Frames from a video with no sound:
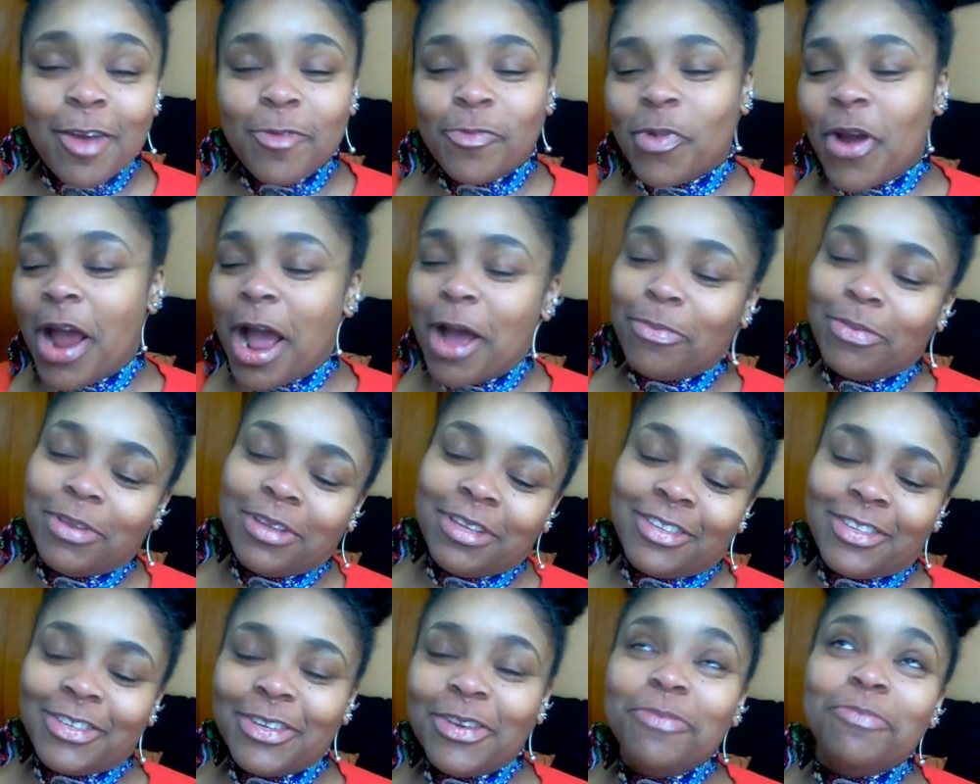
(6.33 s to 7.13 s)
probably
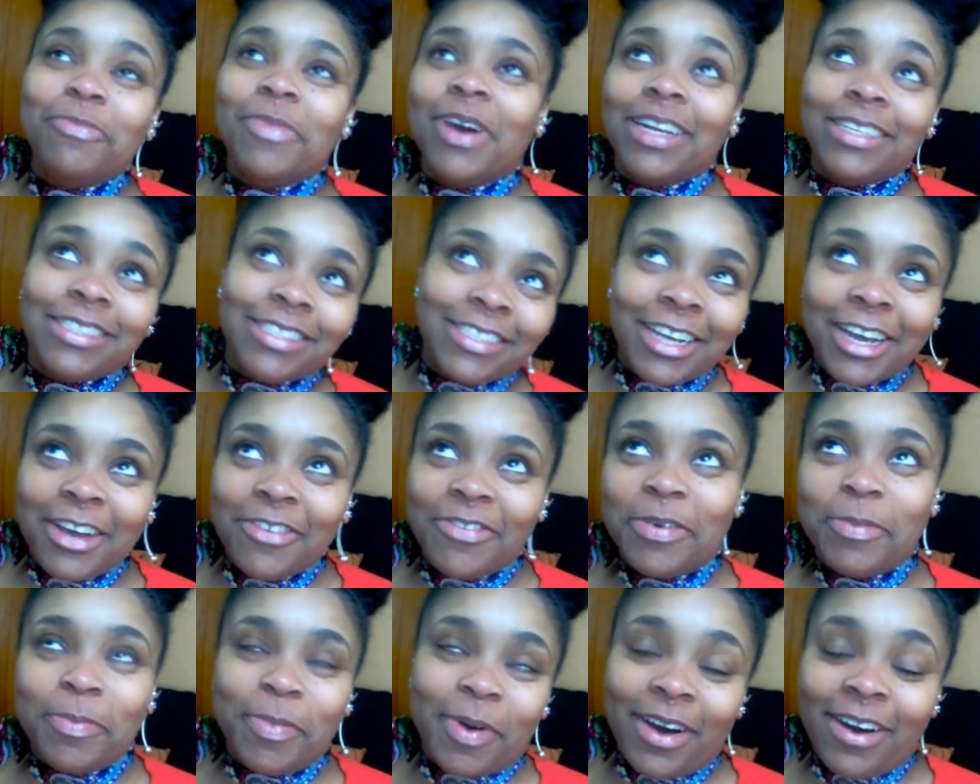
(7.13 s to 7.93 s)
too much
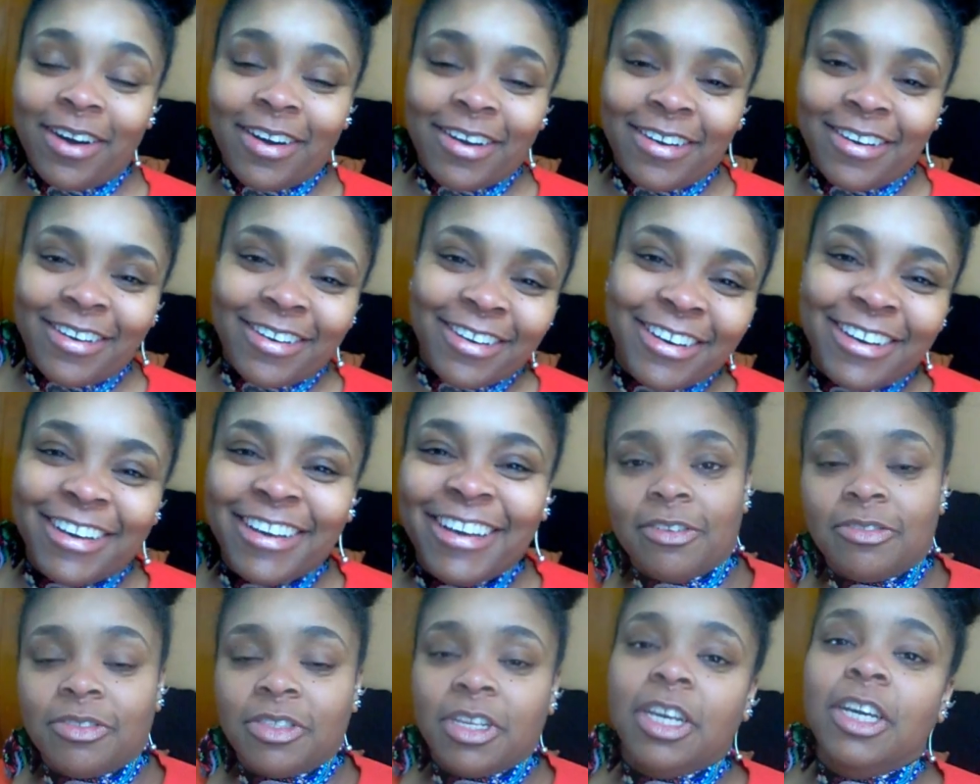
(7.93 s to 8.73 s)
of a ball.
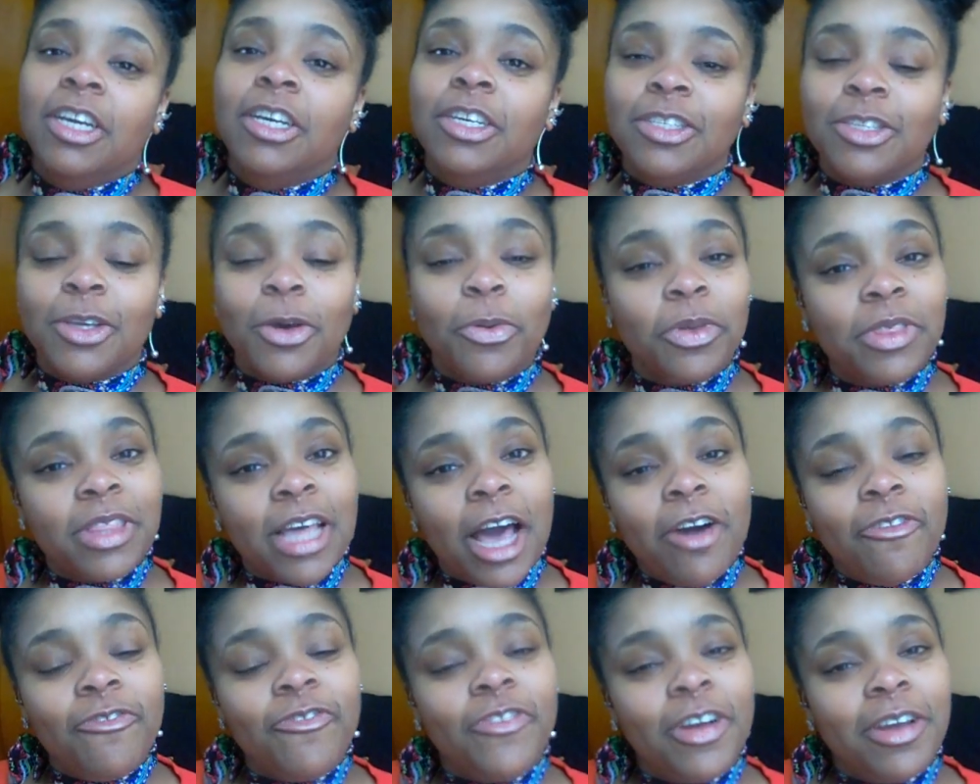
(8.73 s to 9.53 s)
So
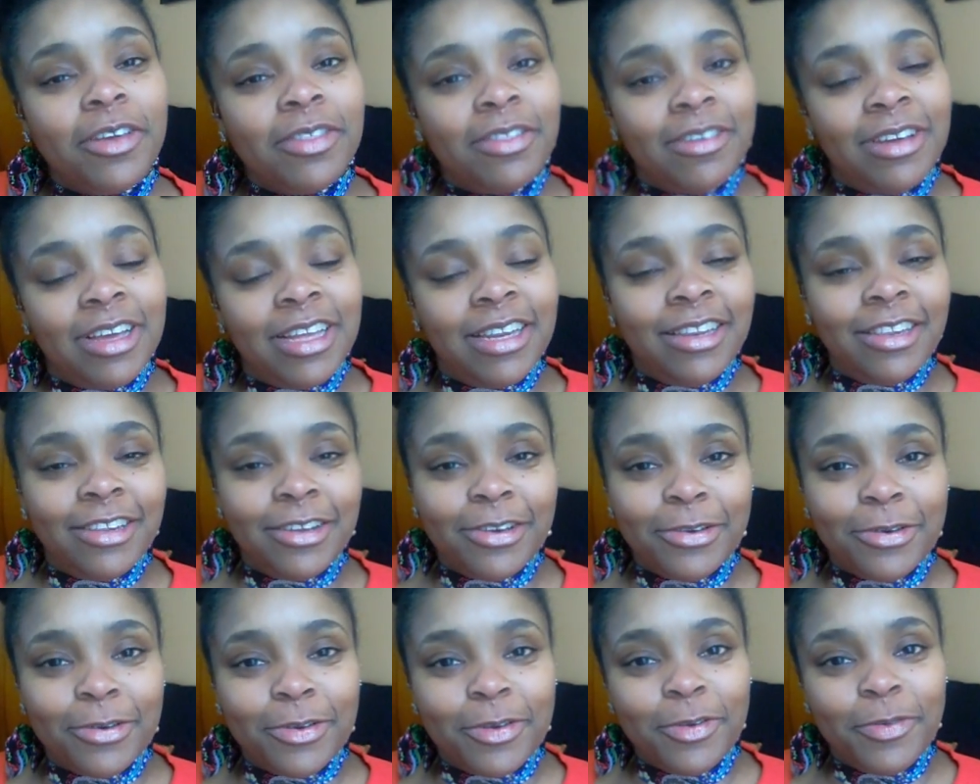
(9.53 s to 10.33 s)
without further
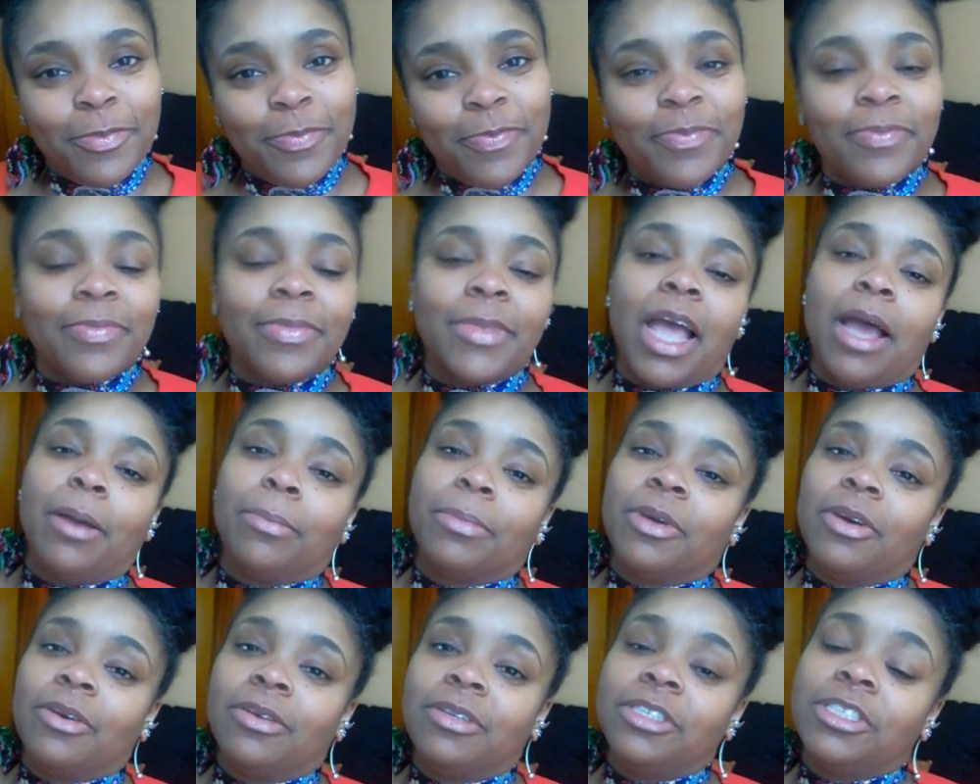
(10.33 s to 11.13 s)
ado,
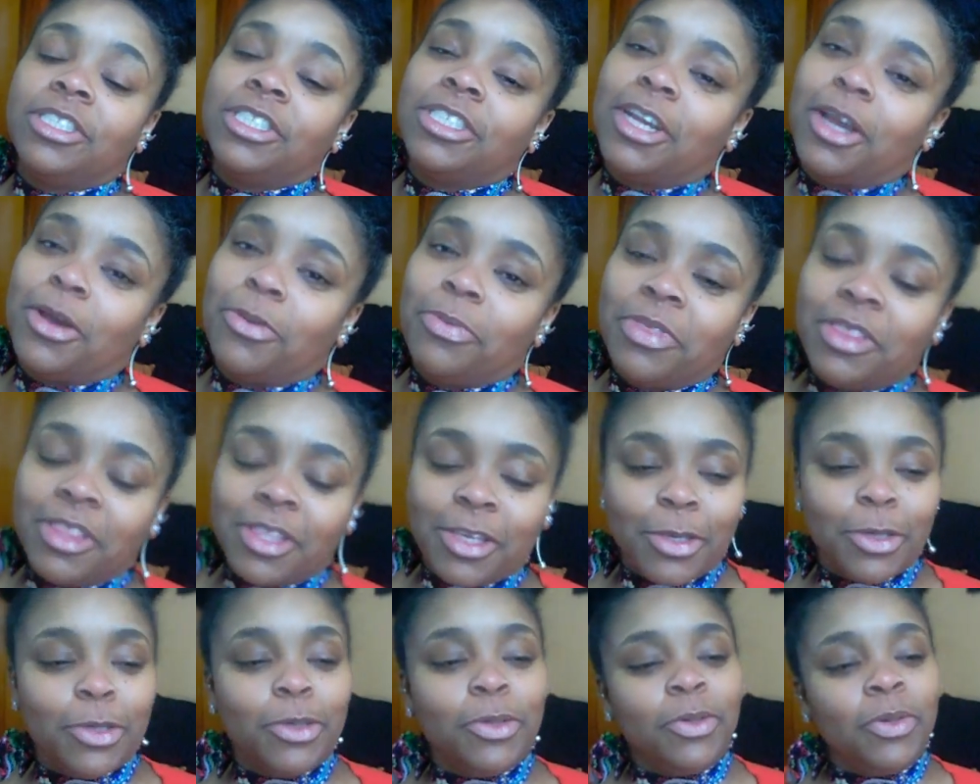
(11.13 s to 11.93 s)
I'm going to share with
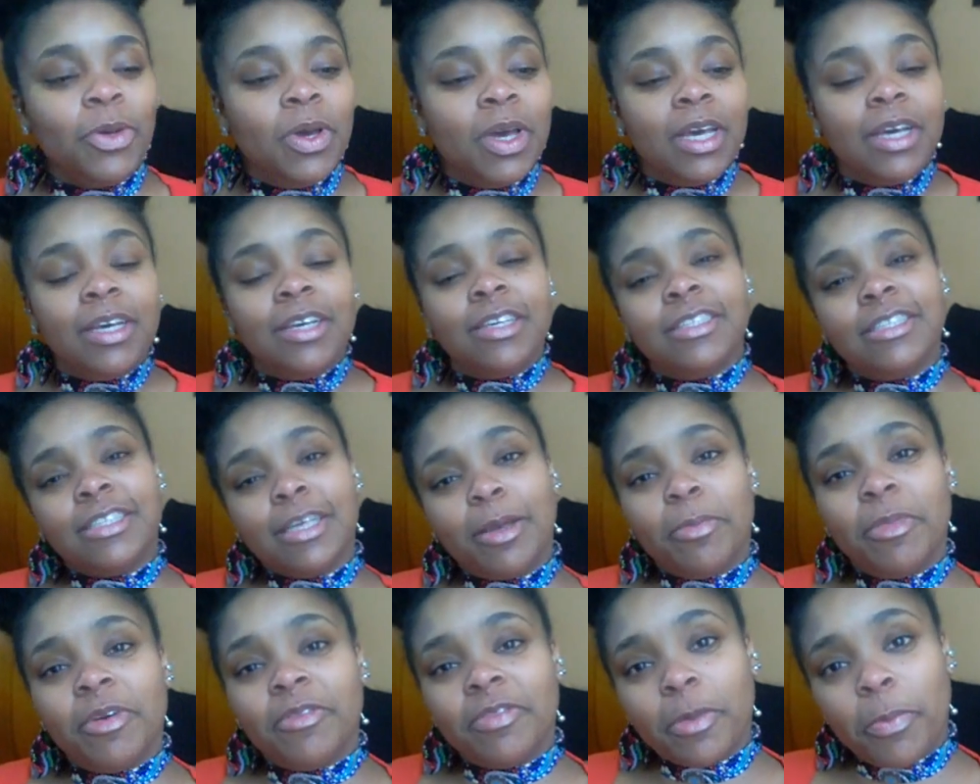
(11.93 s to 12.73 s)
you
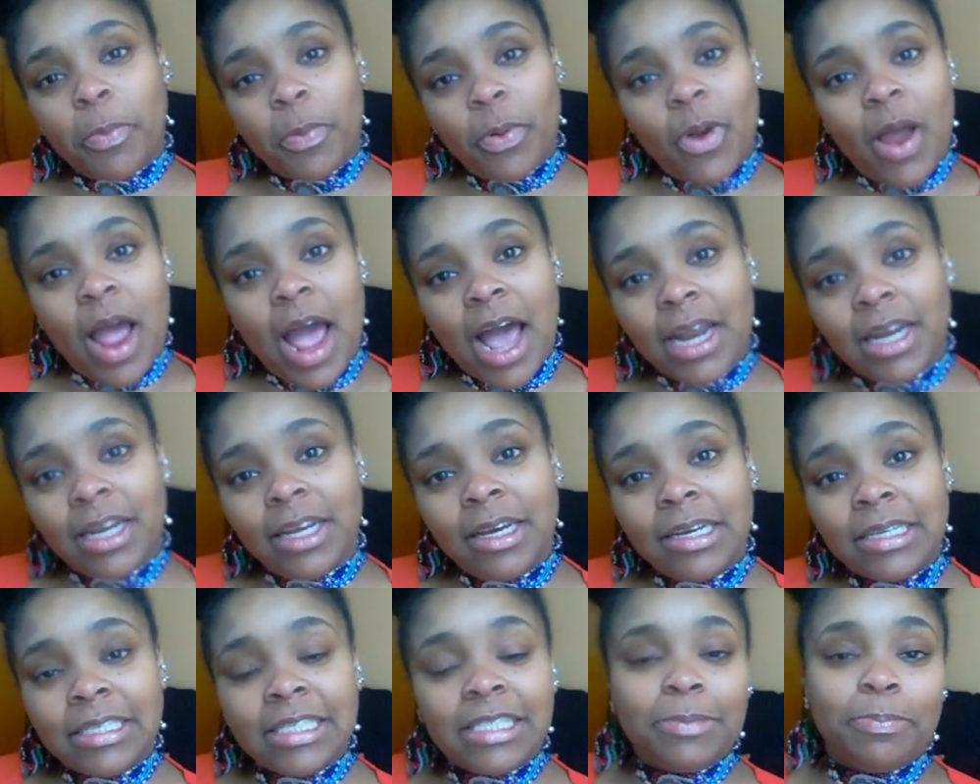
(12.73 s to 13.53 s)
some of the
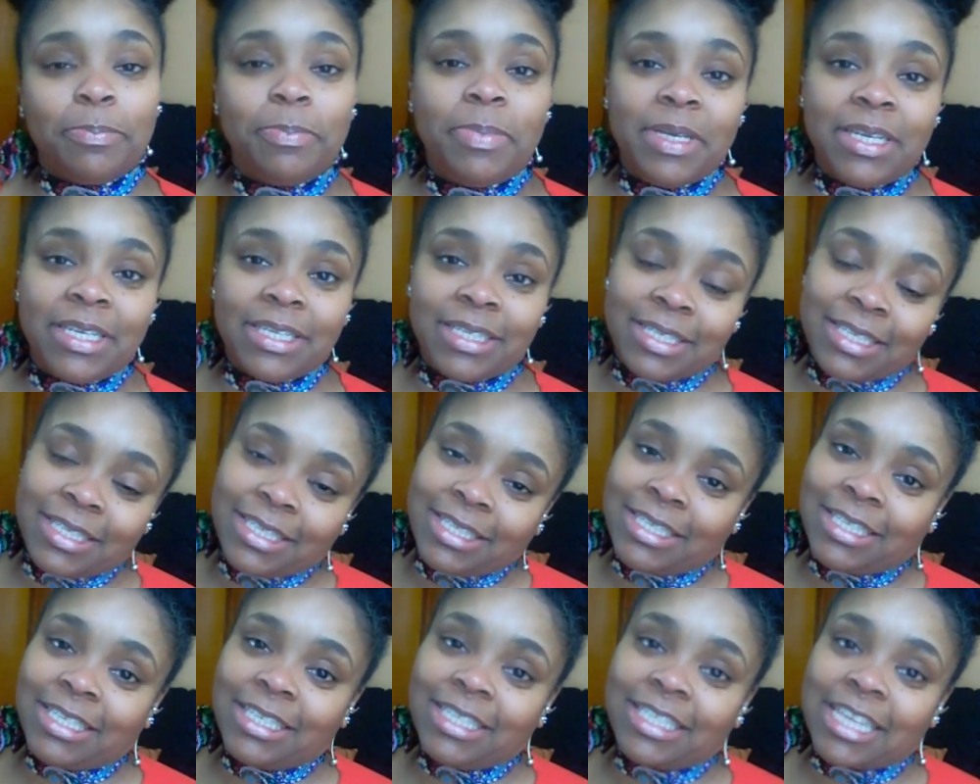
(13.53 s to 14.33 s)
products,
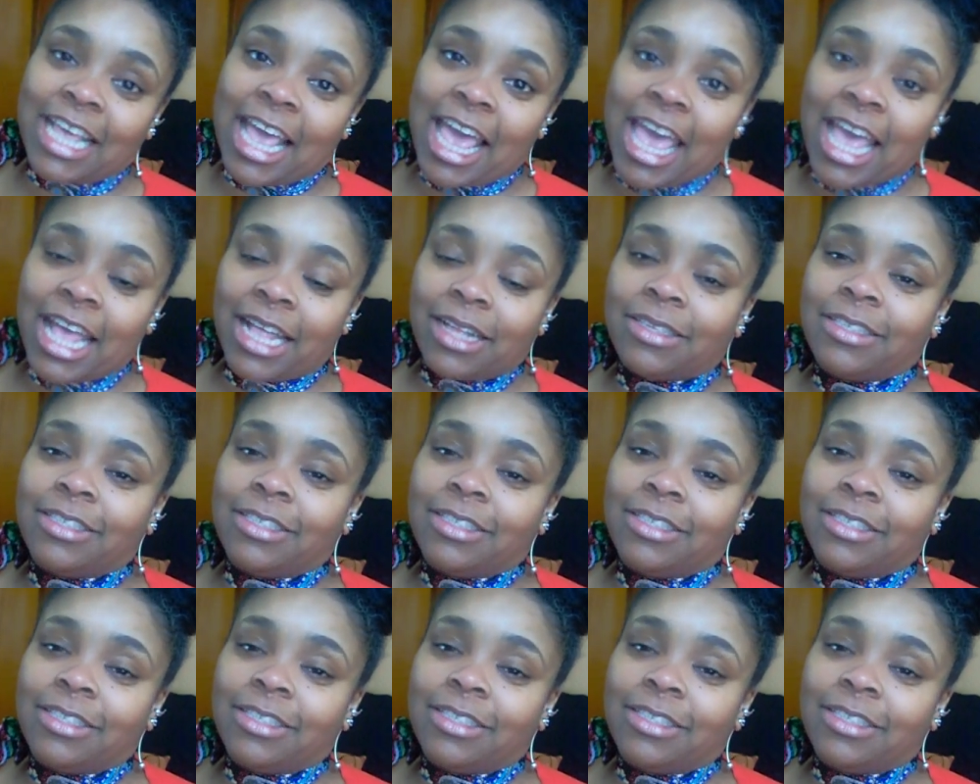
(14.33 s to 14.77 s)
businesses, and